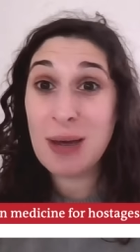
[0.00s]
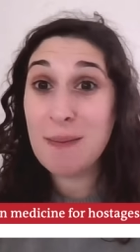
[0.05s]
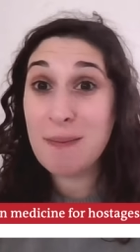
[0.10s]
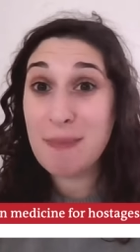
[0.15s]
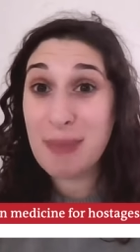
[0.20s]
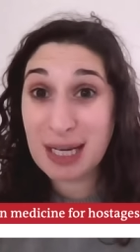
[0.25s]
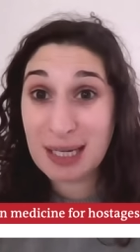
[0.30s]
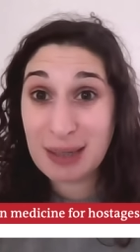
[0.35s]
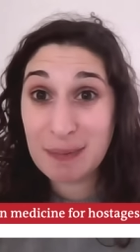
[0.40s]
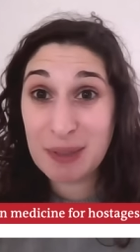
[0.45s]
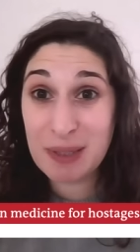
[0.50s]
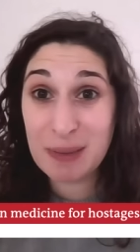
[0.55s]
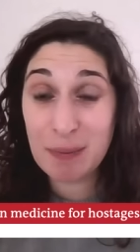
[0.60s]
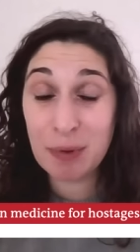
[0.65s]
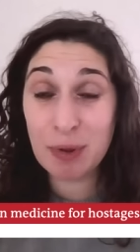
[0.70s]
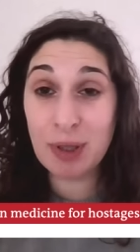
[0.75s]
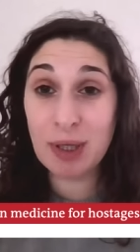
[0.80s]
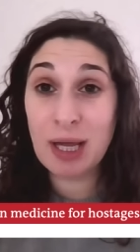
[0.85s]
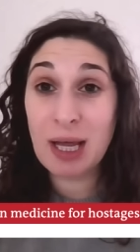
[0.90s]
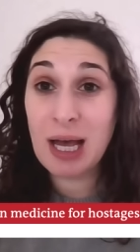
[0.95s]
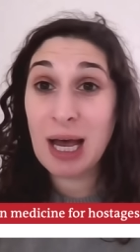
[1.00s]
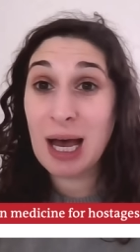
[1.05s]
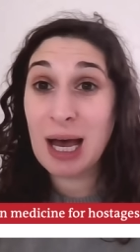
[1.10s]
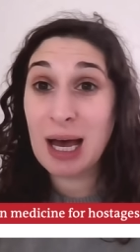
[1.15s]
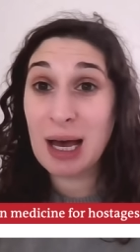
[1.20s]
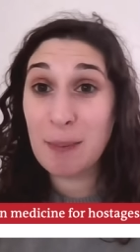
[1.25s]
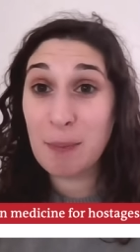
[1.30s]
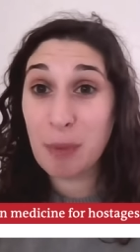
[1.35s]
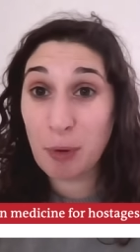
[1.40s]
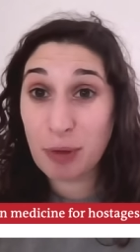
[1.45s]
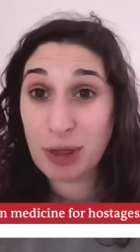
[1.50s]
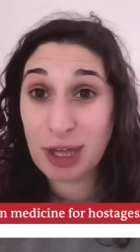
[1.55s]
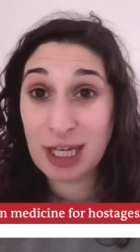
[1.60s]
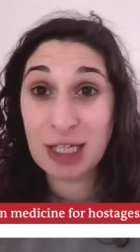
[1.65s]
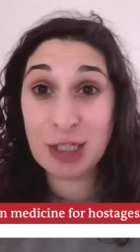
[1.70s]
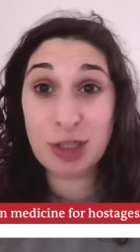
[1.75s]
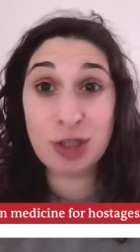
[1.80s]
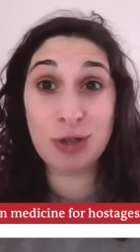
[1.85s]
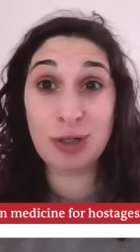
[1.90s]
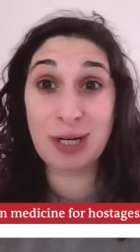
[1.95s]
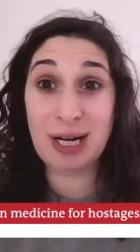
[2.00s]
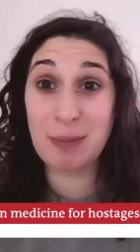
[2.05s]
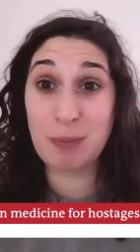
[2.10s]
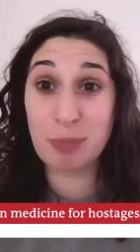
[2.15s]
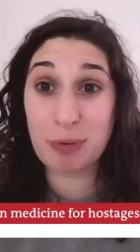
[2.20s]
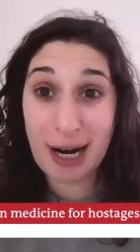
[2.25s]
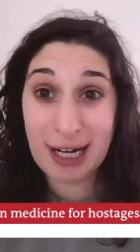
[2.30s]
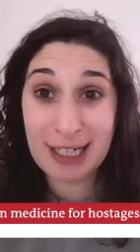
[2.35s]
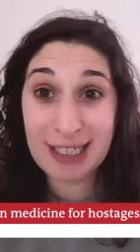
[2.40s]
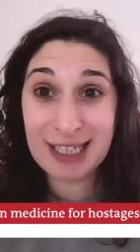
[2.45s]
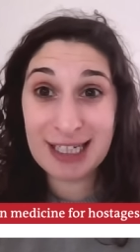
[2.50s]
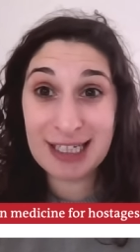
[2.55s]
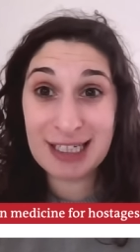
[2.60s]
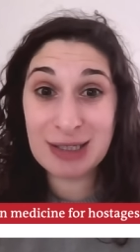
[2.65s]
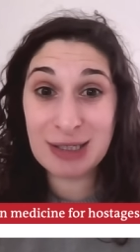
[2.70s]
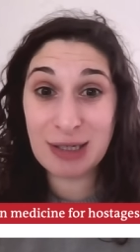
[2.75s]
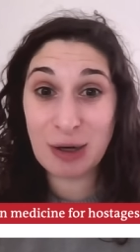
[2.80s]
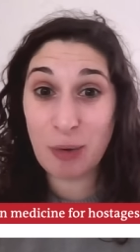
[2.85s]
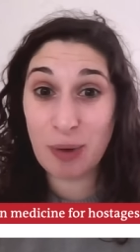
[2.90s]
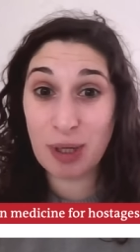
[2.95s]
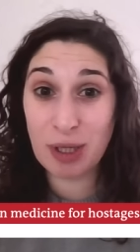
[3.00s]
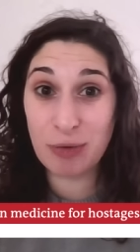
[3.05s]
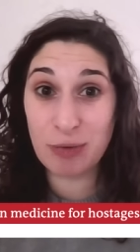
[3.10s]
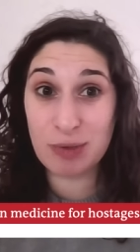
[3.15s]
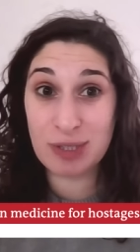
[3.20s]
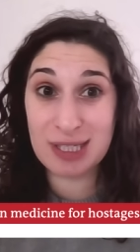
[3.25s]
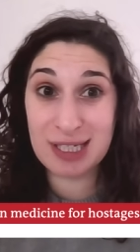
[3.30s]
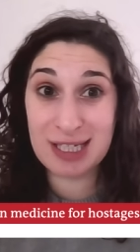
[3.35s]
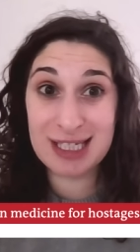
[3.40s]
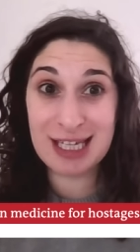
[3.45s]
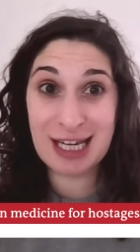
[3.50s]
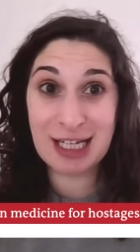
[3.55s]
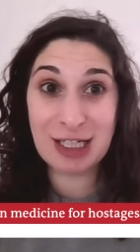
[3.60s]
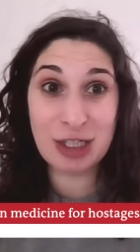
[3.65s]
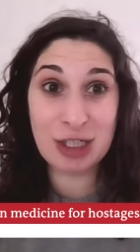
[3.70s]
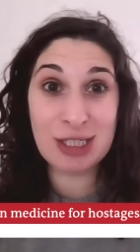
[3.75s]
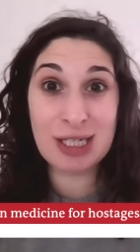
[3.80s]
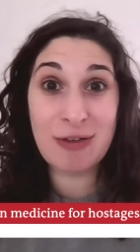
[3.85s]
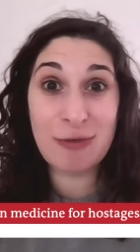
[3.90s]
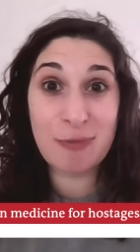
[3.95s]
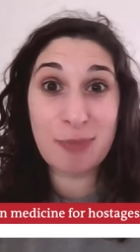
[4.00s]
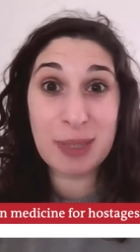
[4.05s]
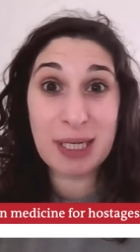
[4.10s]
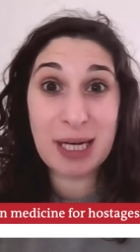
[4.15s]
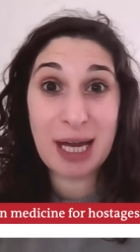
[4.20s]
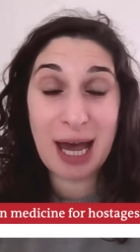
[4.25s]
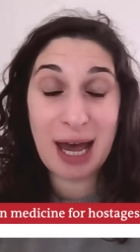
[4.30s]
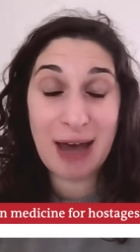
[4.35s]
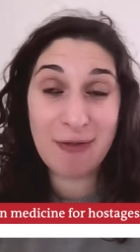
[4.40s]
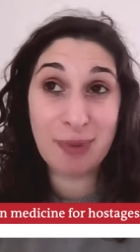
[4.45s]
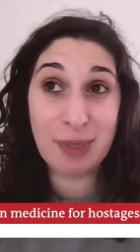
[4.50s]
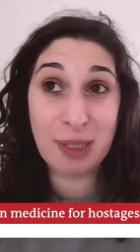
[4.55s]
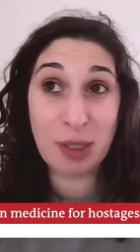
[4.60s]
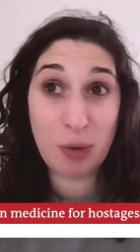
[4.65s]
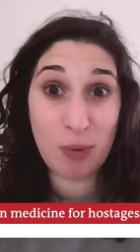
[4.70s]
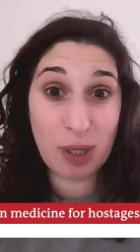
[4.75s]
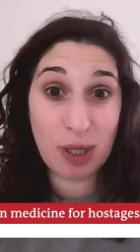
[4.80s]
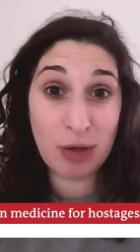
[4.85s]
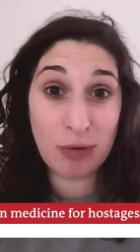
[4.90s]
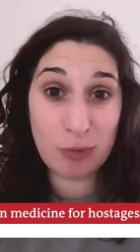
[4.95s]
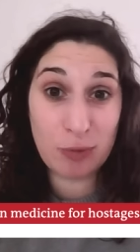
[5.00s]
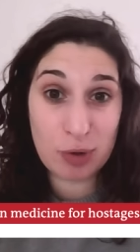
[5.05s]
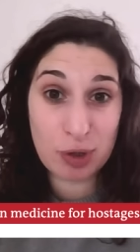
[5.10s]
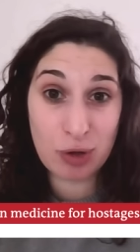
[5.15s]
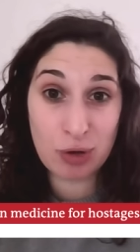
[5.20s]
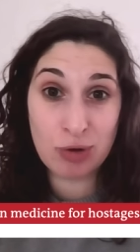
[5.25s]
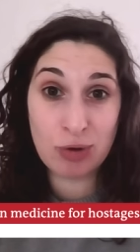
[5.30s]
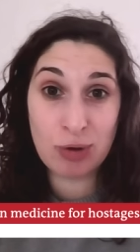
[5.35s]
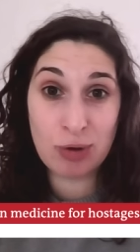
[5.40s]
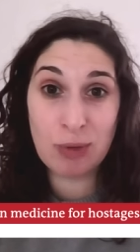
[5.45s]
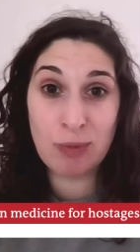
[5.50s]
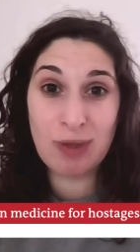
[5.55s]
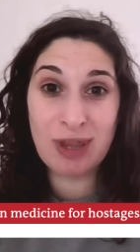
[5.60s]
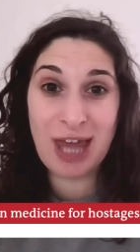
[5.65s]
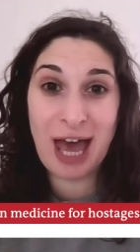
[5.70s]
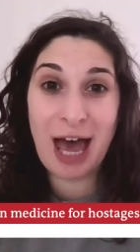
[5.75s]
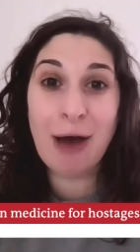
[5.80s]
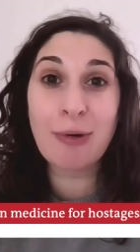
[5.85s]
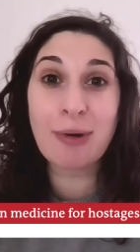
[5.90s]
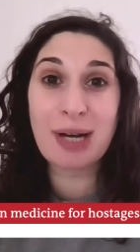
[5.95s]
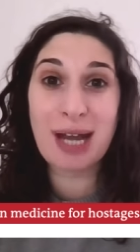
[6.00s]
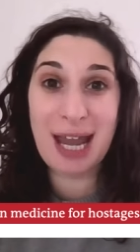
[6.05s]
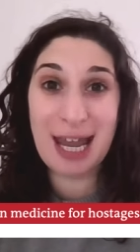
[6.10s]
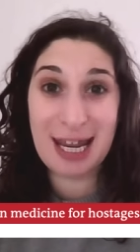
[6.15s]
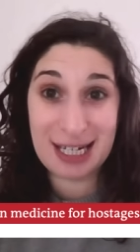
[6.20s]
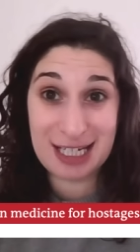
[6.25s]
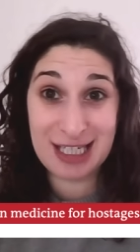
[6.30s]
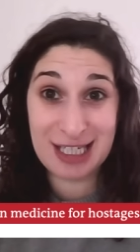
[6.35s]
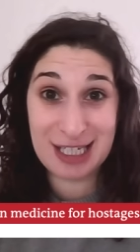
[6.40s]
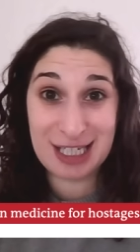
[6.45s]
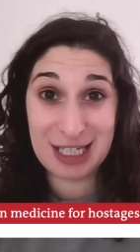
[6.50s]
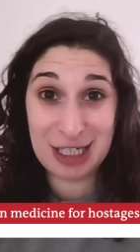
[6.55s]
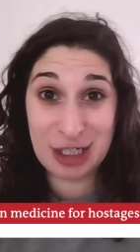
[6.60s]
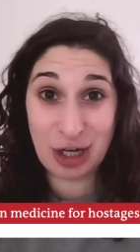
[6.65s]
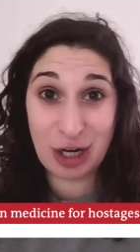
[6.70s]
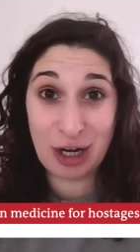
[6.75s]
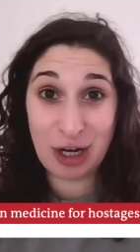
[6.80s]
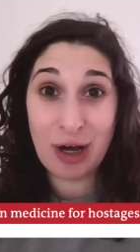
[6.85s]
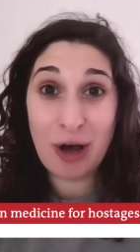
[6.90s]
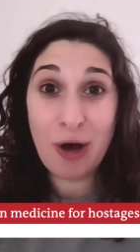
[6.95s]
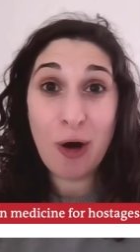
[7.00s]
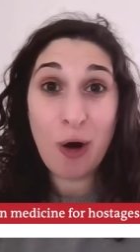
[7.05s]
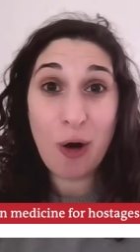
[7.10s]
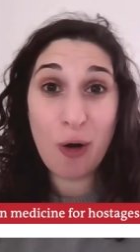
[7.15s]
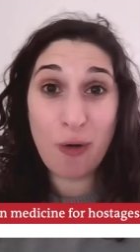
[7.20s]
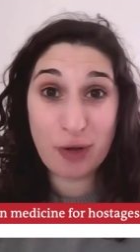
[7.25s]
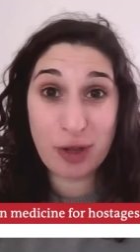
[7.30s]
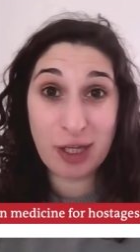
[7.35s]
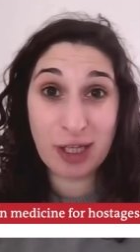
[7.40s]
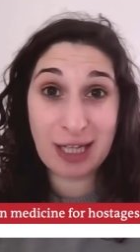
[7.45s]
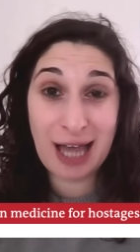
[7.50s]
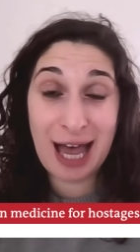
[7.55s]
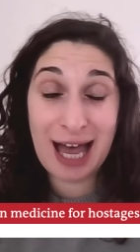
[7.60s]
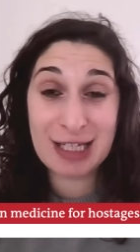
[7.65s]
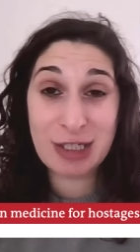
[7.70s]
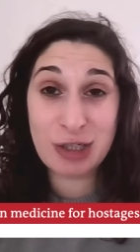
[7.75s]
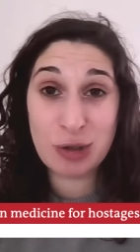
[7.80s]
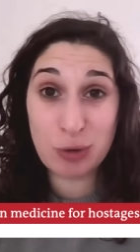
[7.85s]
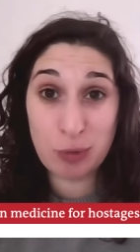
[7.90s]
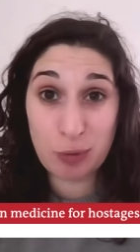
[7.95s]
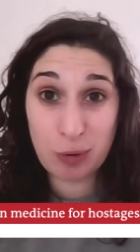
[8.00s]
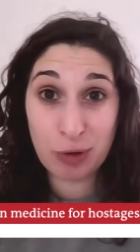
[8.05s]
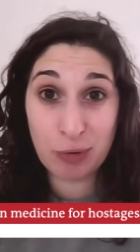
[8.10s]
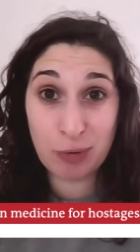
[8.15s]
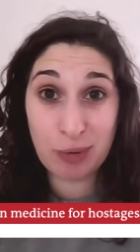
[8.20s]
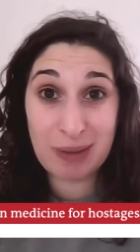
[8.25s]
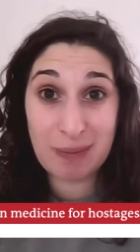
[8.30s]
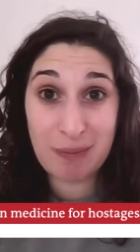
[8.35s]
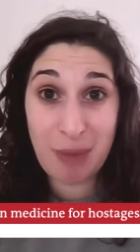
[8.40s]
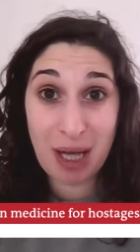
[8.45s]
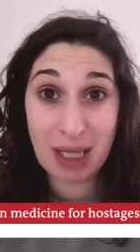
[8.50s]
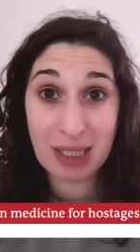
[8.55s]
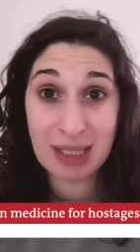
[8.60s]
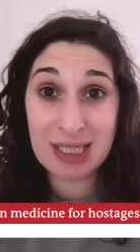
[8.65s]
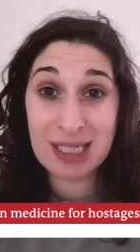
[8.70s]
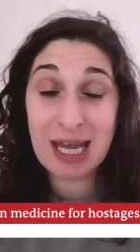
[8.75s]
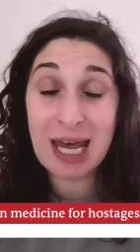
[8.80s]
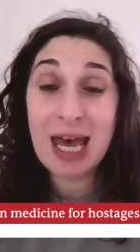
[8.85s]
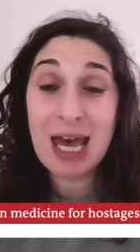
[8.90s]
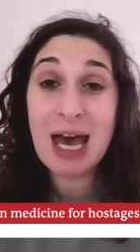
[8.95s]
Many people, uh, both injured and pregnant, going through C-sections, have been have been going through surgery without anesthesia over the last two, three months.